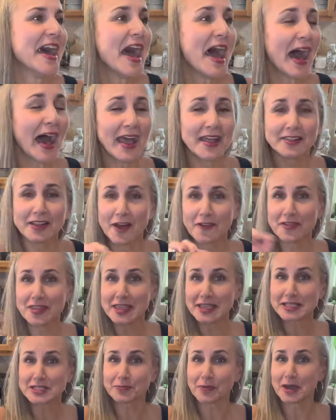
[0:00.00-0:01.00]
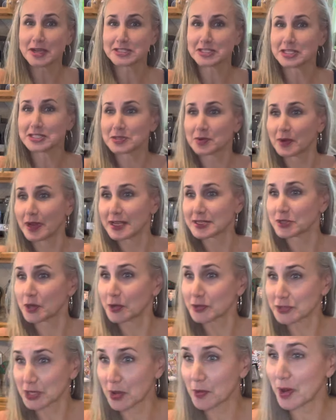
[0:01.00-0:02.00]
I love the expressions when I told
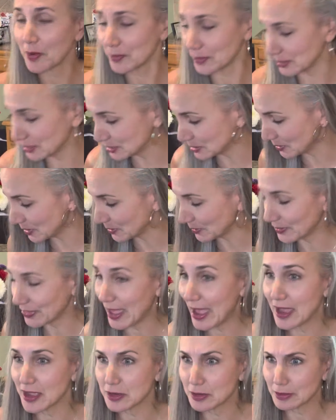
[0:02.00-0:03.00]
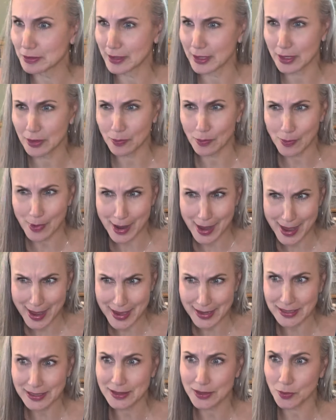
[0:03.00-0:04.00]
y'all what we were doing with that. You were like,
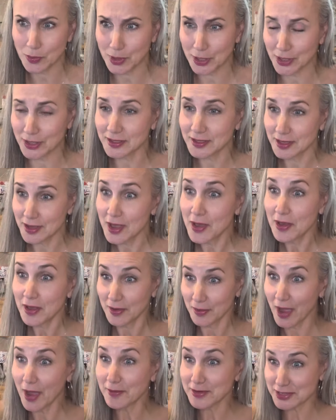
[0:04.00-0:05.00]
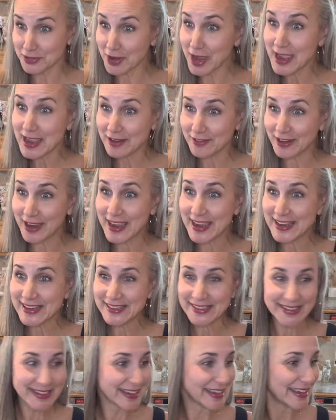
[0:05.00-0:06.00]
what in the world? I was right?
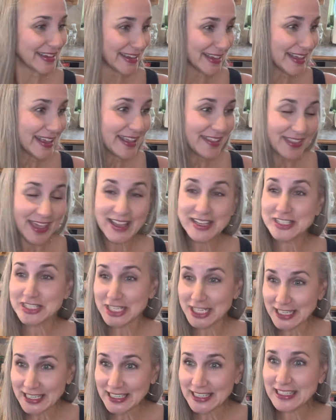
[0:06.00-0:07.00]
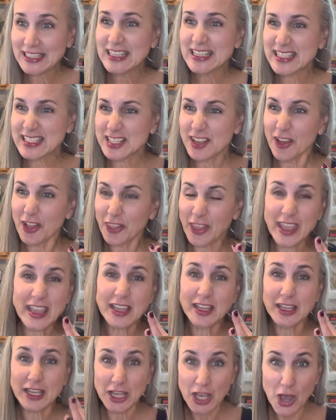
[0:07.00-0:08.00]
That chicken is
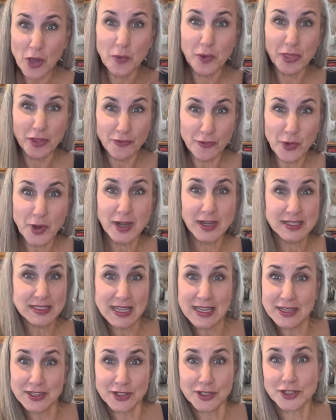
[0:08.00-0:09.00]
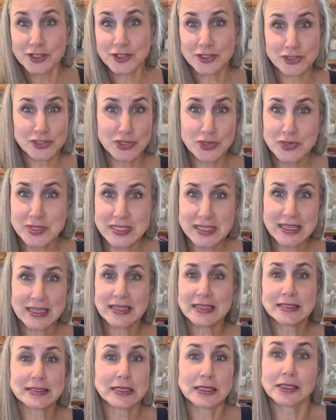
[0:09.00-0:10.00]
like cut with a fork, tender, juicy,
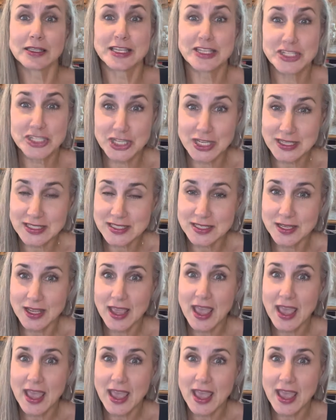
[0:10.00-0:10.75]
delicious